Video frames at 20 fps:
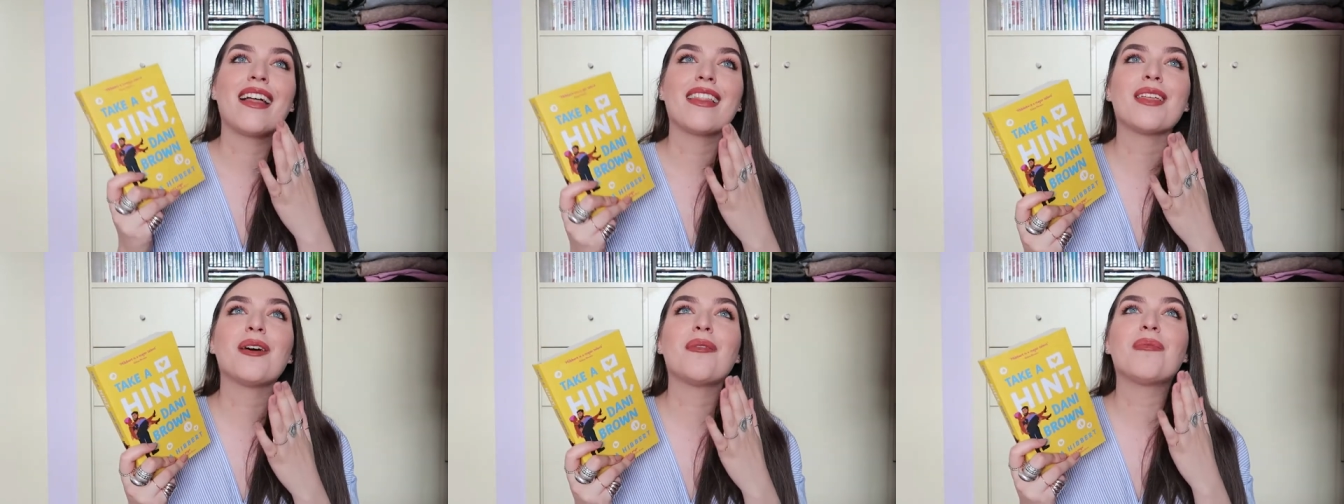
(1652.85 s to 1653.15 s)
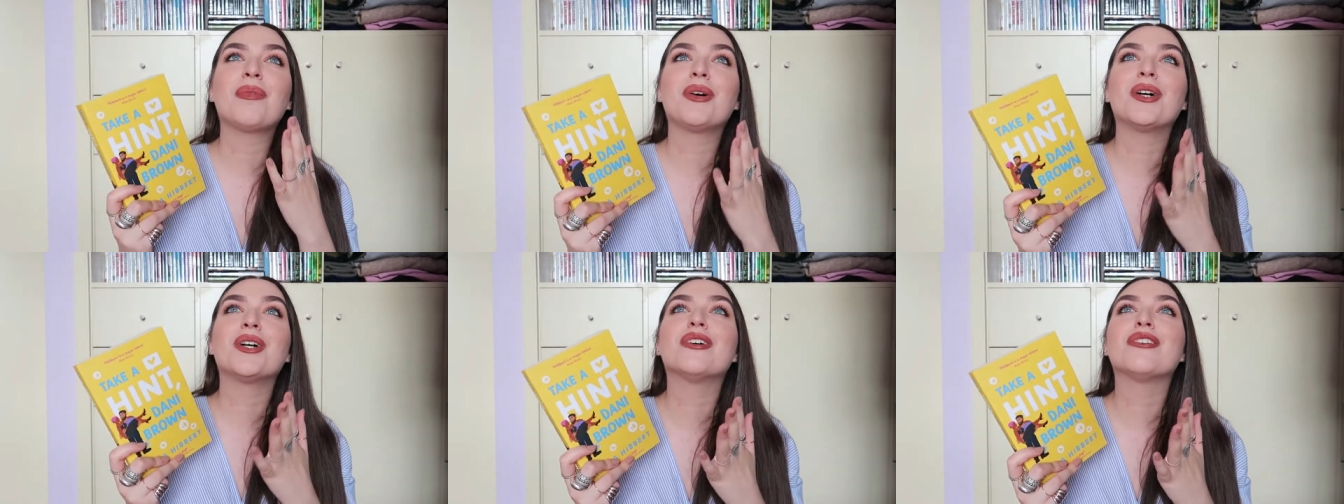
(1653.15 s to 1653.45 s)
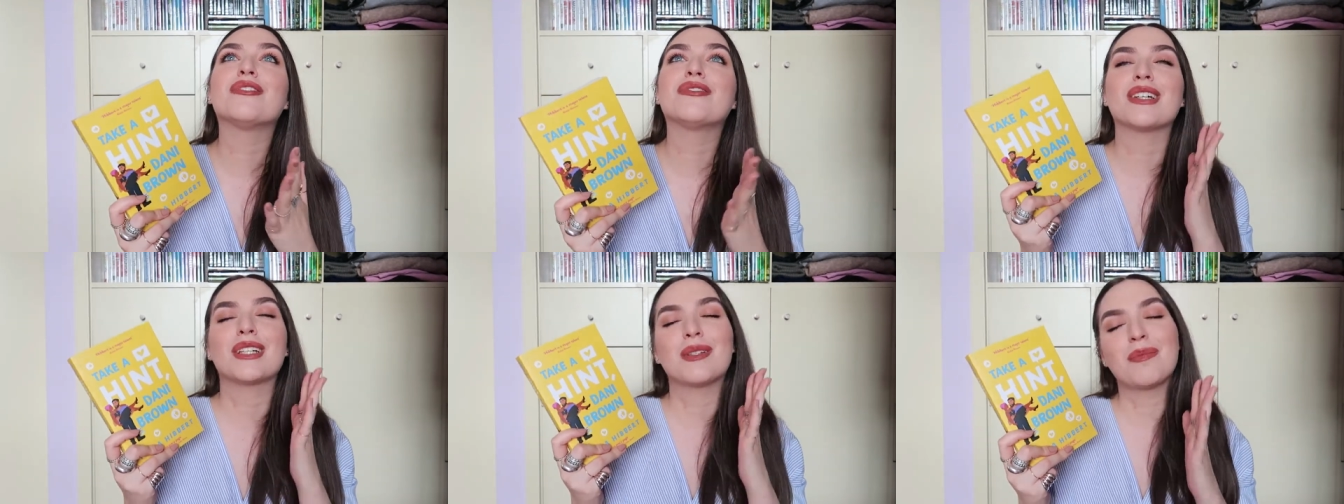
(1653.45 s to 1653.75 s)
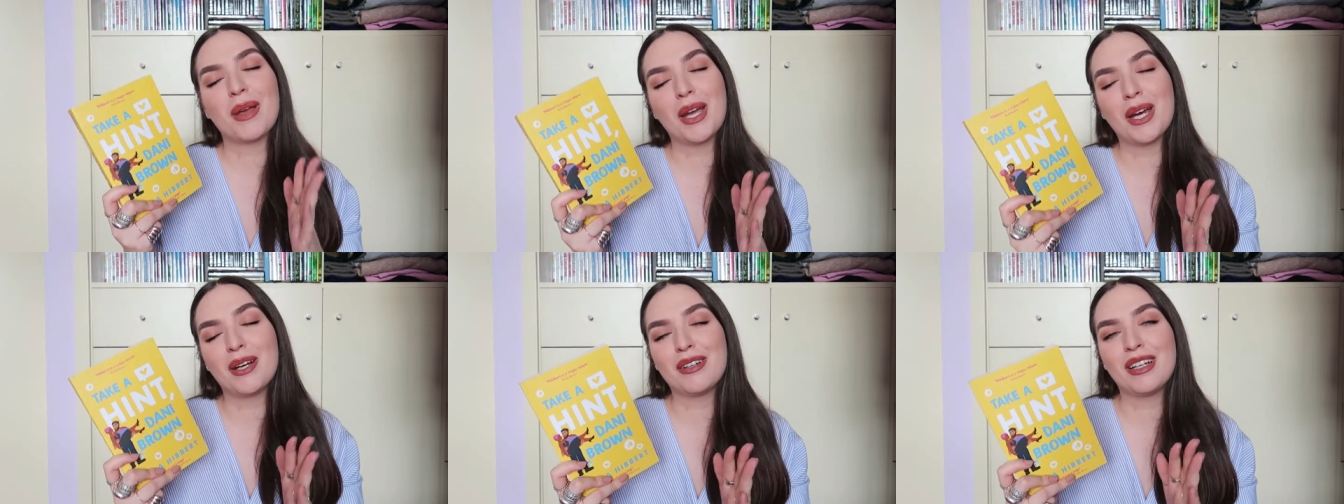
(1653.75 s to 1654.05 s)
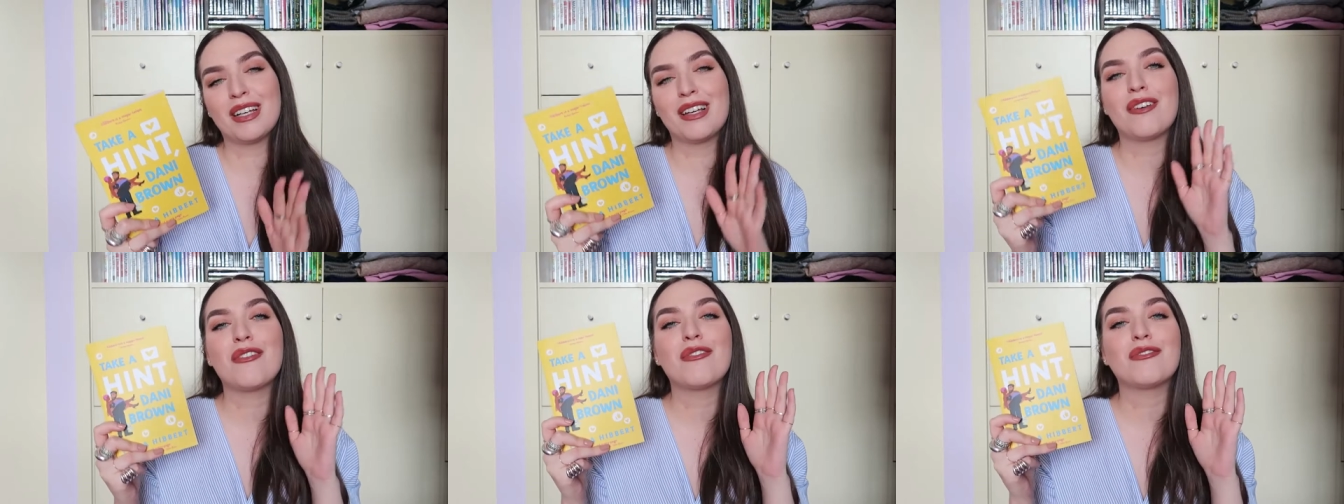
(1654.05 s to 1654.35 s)

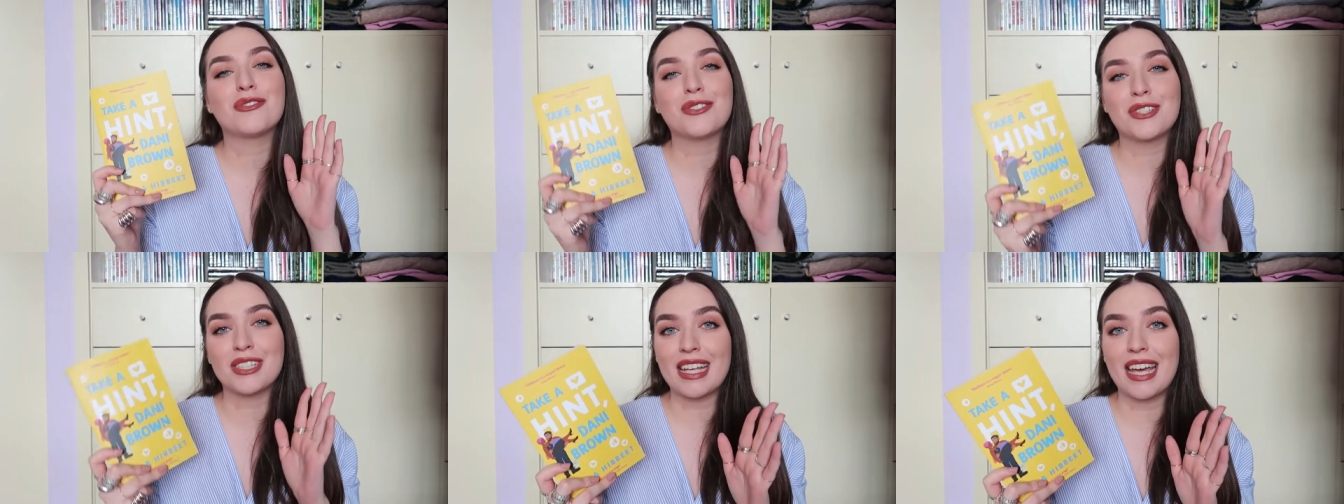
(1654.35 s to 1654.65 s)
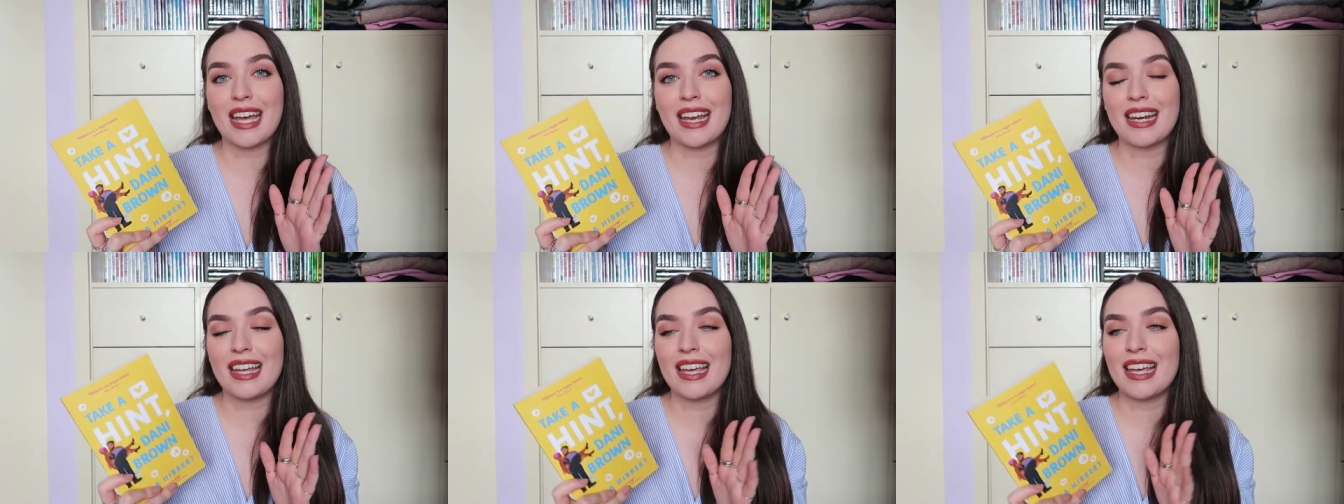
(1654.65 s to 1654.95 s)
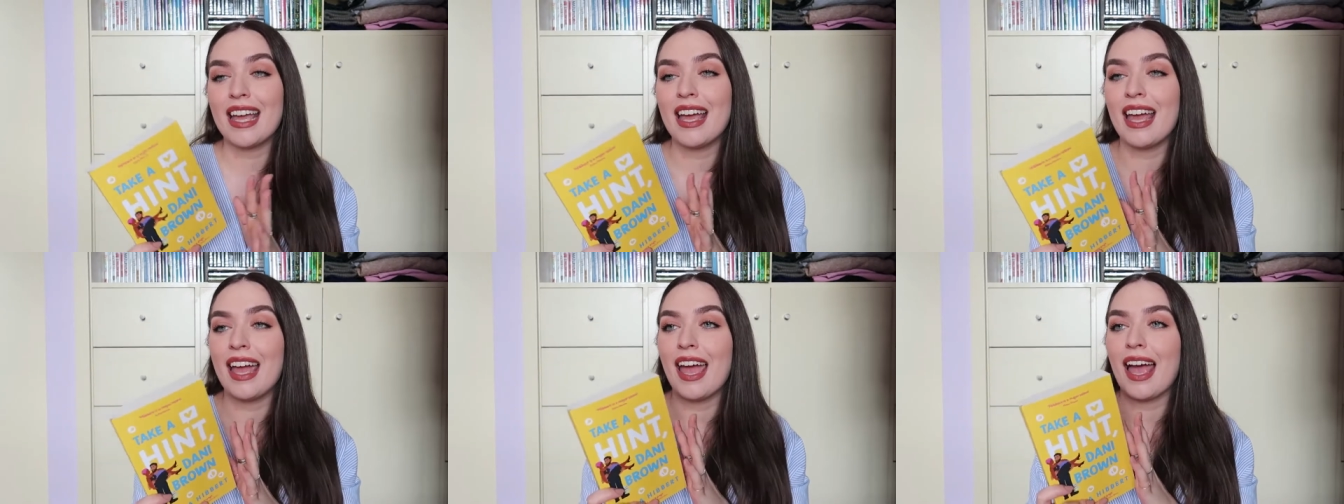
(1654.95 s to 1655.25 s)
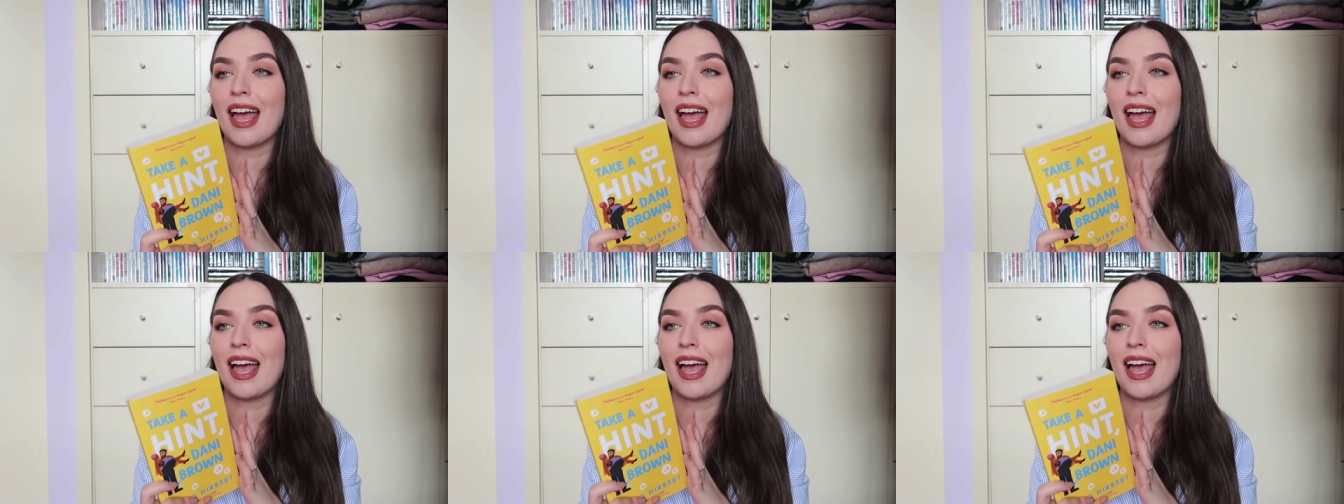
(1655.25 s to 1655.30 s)
pairing for Danny,